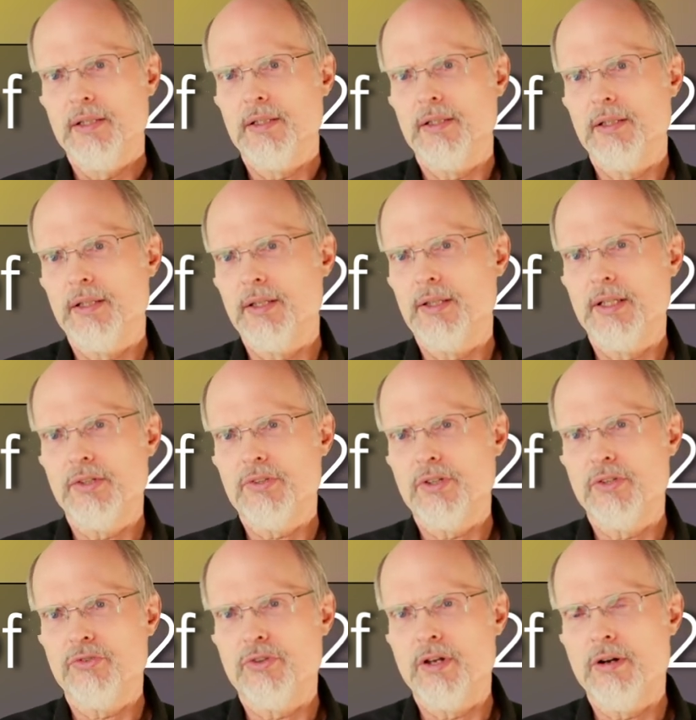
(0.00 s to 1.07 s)
Uh, this
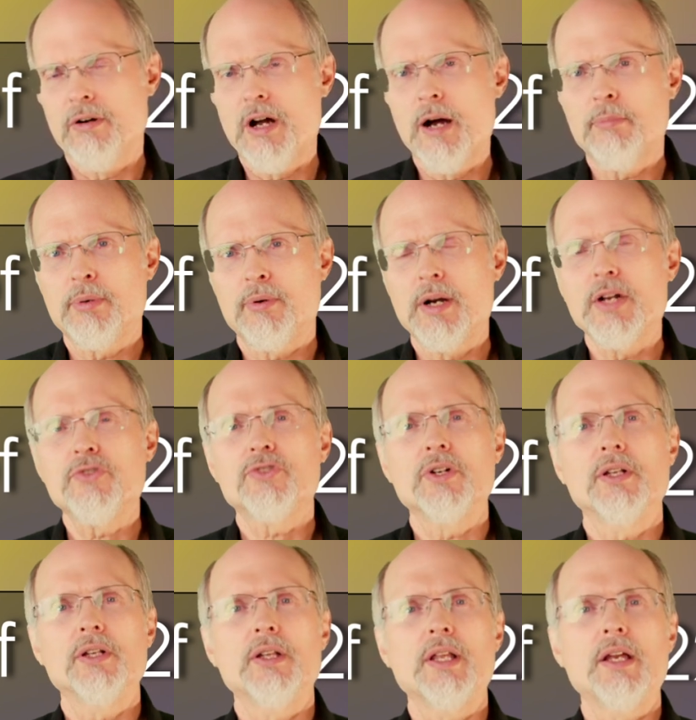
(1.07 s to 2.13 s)
is their
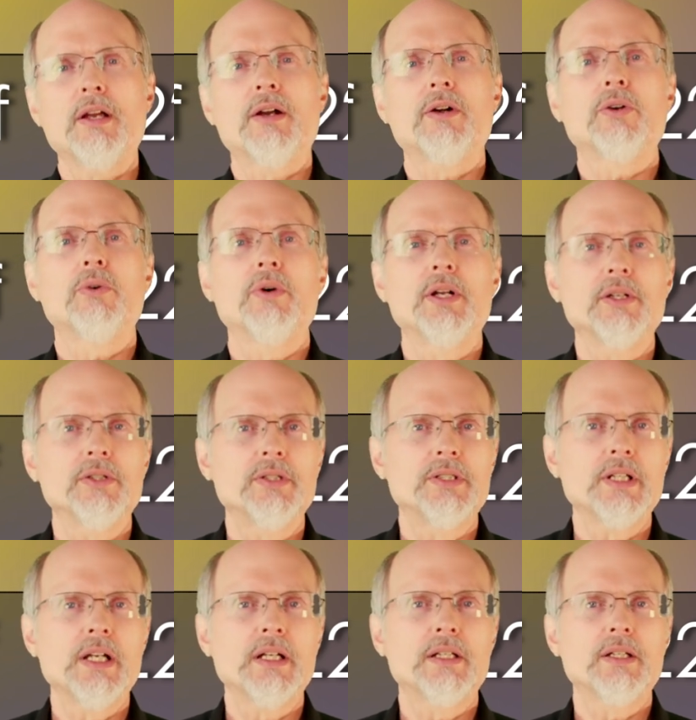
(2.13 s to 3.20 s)
operation. They are going to
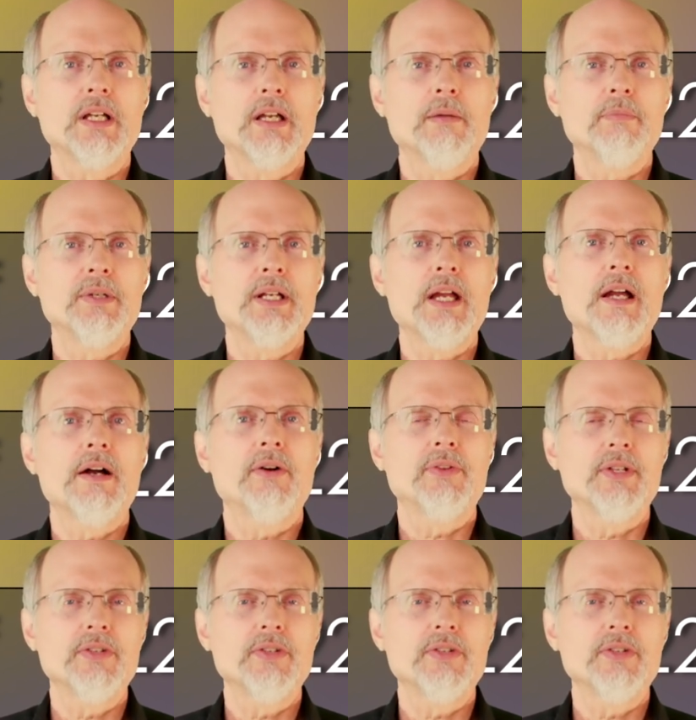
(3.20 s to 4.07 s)
take him down.